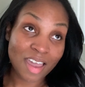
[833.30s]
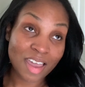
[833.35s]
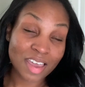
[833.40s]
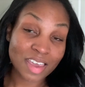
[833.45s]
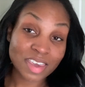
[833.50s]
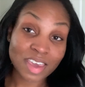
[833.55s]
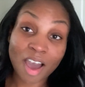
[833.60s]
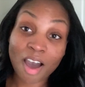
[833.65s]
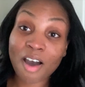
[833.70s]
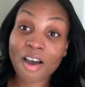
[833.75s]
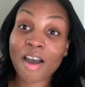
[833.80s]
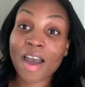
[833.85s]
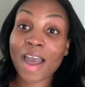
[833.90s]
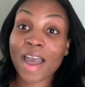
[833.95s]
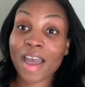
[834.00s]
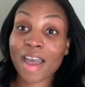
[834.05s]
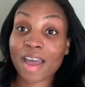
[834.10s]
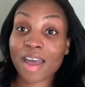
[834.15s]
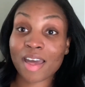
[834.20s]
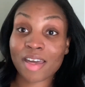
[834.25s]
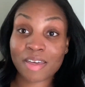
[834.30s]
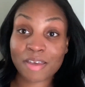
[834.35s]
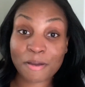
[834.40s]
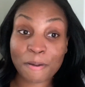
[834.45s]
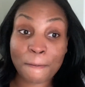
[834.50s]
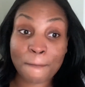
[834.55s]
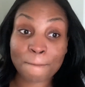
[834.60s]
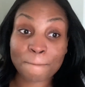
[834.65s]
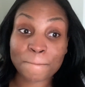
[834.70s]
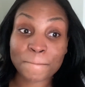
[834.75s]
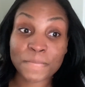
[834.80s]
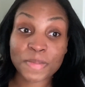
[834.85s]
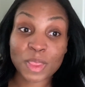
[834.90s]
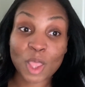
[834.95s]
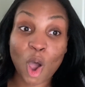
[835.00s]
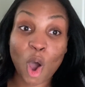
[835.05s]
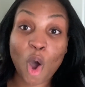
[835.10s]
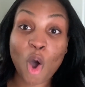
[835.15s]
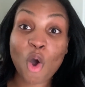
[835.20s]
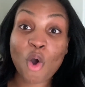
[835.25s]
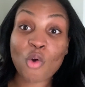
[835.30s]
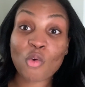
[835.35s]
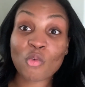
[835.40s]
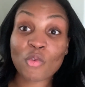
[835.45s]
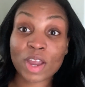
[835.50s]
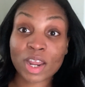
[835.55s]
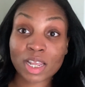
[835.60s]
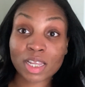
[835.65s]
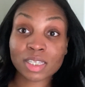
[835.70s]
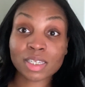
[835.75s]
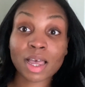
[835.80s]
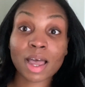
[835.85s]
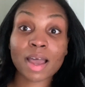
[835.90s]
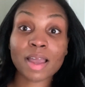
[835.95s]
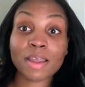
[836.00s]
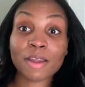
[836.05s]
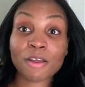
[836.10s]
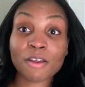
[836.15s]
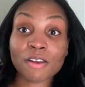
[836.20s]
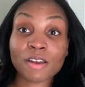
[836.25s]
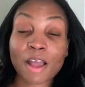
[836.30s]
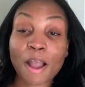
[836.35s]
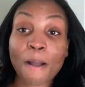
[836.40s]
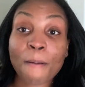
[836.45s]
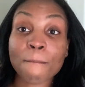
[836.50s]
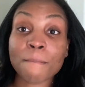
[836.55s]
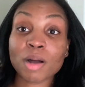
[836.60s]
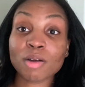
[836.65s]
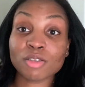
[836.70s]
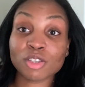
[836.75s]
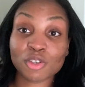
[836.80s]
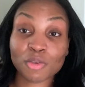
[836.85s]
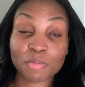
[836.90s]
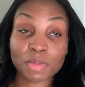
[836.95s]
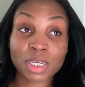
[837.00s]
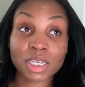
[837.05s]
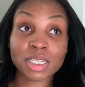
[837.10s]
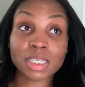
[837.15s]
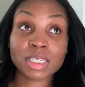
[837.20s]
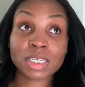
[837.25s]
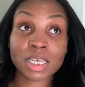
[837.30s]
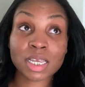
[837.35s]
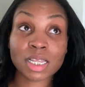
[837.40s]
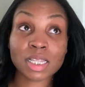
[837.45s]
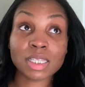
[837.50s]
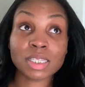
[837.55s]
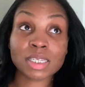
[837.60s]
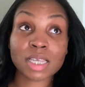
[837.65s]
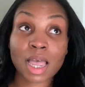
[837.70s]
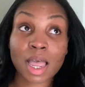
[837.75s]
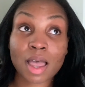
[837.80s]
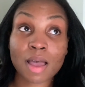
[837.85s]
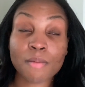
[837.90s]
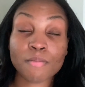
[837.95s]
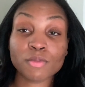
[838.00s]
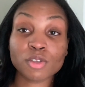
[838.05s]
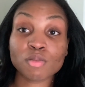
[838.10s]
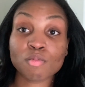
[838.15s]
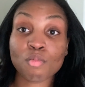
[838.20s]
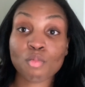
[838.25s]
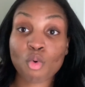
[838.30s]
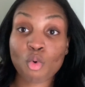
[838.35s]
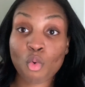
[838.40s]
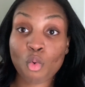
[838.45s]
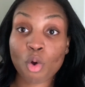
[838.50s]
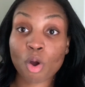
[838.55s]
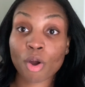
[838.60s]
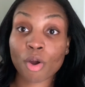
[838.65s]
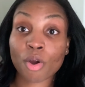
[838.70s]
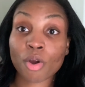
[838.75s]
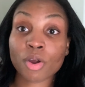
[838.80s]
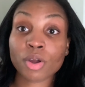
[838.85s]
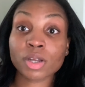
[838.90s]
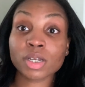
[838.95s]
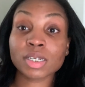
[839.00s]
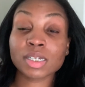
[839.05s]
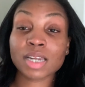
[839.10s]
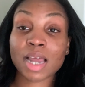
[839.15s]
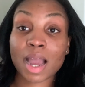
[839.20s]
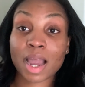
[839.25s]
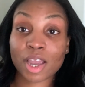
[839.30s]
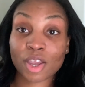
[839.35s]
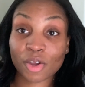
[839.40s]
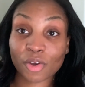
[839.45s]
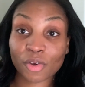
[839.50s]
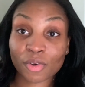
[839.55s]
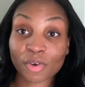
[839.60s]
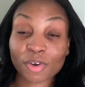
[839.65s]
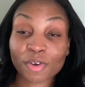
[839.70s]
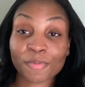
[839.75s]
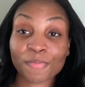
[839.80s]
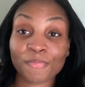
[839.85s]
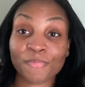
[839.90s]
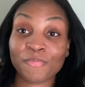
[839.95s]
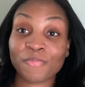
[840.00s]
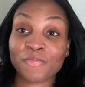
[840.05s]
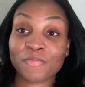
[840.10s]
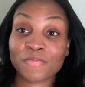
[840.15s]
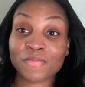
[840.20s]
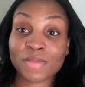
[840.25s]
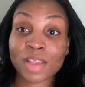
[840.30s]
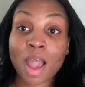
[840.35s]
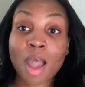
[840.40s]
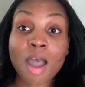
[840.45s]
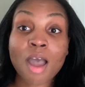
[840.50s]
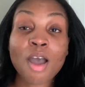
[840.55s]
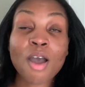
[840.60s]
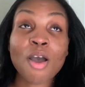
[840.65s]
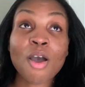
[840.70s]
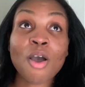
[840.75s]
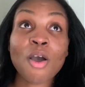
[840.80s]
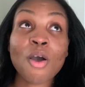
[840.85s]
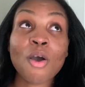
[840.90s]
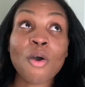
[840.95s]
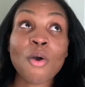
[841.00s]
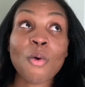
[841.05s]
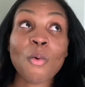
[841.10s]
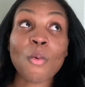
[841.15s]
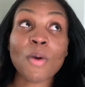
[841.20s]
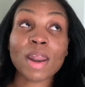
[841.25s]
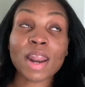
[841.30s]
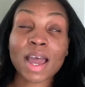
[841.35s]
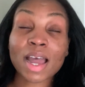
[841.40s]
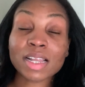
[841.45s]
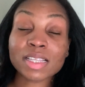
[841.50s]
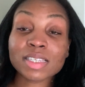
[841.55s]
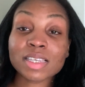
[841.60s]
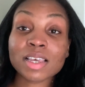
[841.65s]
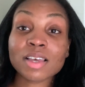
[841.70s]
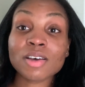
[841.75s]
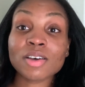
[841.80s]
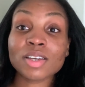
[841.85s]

y'all i am already tired i'm about to be 10 times more tired when i tell